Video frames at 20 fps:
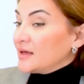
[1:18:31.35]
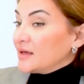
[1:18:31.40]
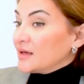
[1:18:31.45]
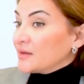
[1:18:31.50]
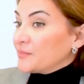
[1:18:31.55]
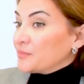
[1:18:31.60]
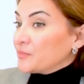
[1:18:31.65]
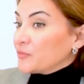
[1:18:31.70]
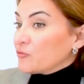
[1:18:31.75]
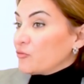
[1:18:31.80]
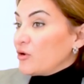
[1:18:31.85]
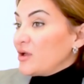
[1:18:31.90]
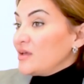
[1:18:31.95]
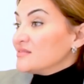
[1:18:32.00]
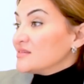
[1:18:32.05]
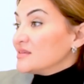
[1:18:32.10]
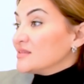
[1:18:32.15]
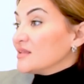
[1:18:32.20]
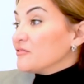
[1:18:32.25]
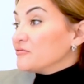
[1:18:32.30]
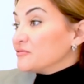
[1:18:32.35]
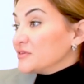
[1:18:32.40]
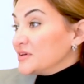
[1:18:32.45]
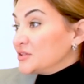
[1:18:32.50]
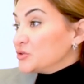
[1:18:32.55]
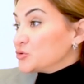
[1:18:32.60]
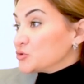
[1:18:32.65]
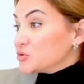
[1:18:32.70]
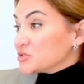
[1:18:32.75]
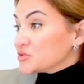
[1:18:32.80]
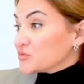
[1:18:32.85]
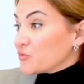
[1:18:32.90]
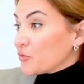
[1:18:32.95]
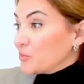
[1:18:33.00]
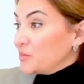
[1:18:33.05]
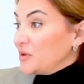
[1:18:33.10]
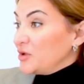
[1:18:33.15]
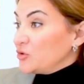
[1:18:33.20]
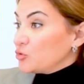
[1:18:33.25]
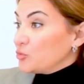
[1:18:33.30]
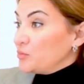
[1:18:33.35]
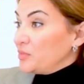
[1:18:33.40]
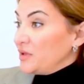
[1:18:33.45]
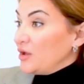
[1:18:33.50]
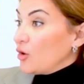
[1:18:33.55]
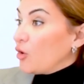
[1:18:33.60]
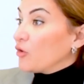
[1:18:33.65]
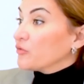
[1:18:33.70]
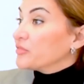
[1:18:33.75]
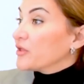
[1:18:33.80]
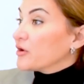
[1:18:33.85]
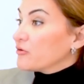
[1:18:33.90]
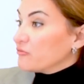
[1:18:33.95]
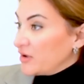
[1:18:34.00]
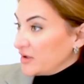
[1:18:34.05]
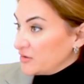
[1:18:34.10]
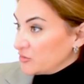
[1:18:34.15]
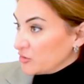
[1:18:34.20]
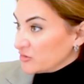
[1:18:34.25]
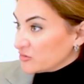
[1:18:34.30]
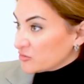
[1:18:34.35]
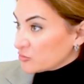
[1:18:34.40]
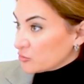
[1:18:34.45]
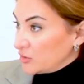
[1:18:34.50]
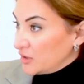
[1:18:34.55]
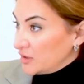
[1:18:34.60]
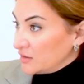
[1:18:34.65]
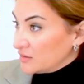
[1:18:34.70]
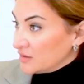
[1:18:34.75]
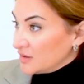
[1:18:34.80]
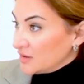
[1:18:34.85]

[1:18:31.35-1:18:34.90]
Um, raise enough interest for me to be on their radar screen.